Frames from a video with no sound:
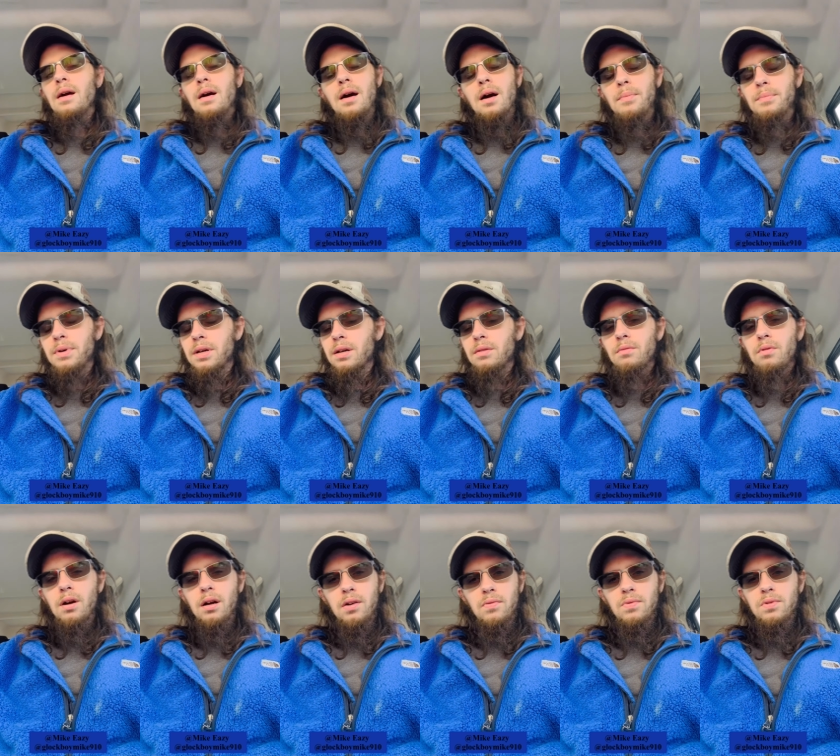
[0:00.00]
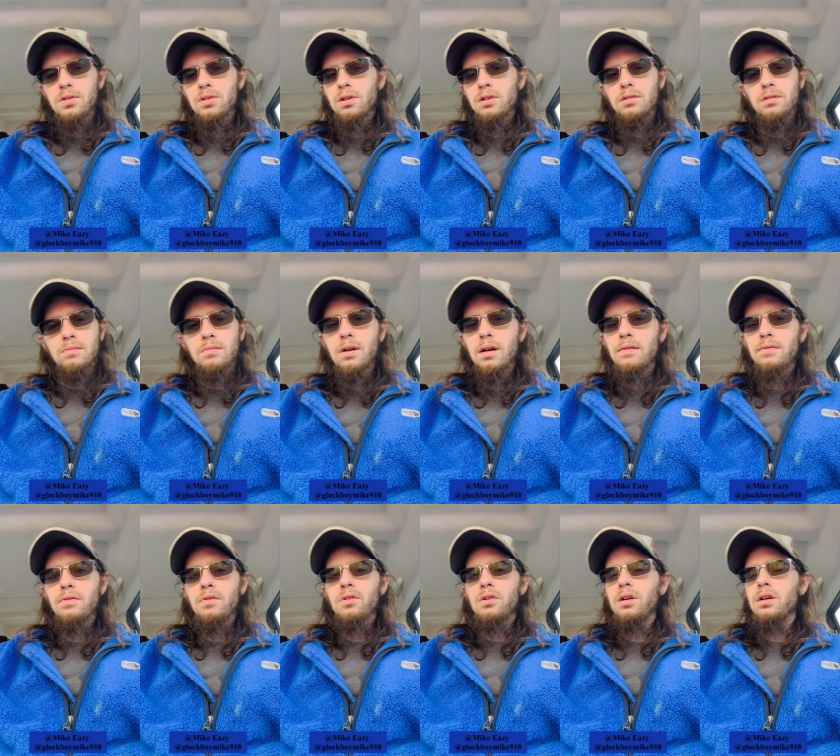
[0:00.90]
I've been rocking with Charleston White
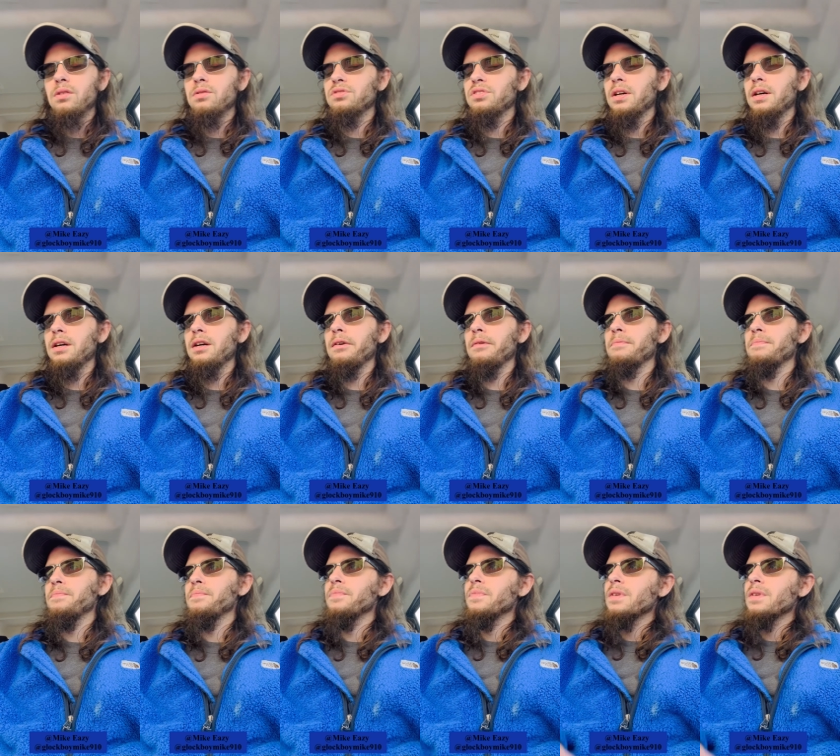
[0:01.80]
for a long time.